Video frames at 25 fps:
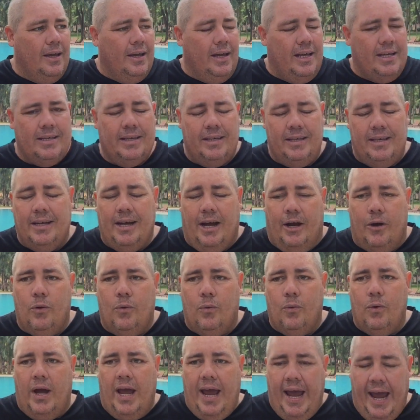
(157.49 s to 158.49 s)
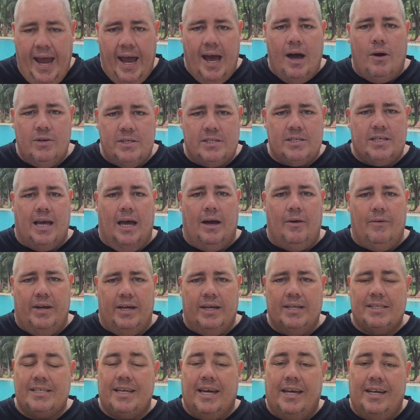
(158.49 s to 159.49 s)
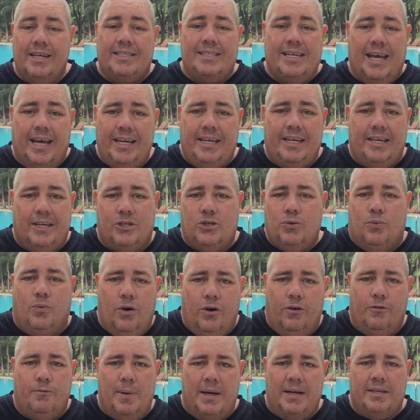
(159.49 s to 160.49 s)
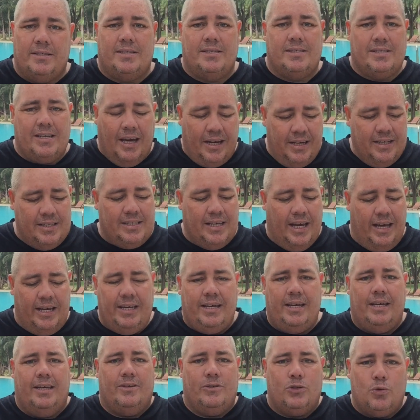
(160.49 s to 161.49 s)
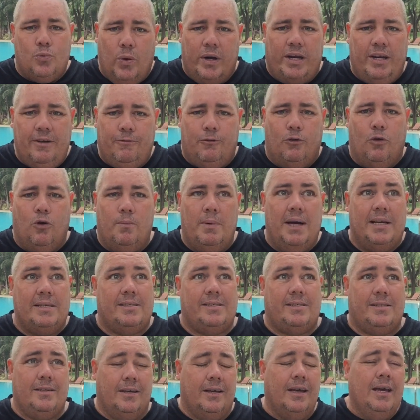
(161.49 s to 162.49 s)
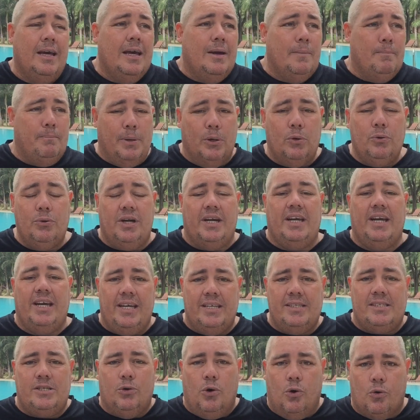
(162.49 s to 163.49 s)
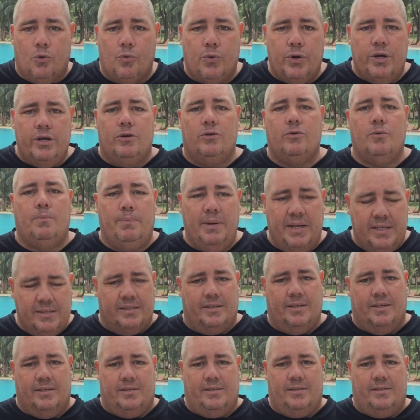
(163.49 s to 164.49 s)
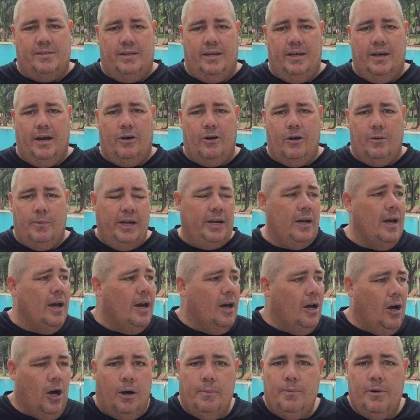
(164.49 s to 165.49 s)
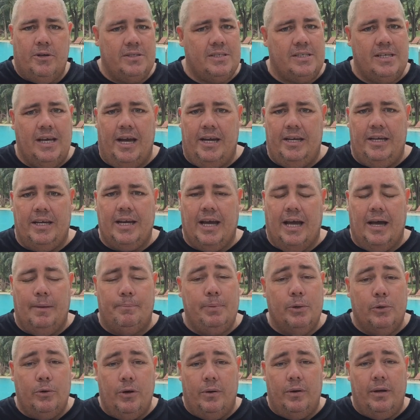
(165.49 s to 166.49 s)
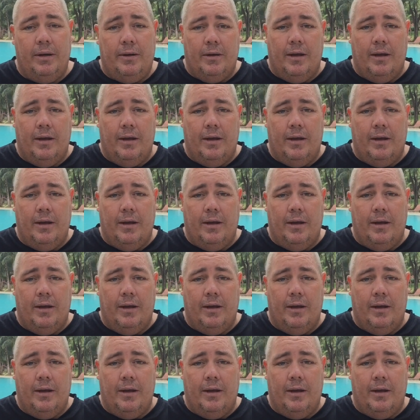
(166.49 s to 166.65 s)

you know, how it's going, it's going to take you 12 months. It's going to take you 24 months to build it into a real business. You know what I mean? I'm not saying you can't build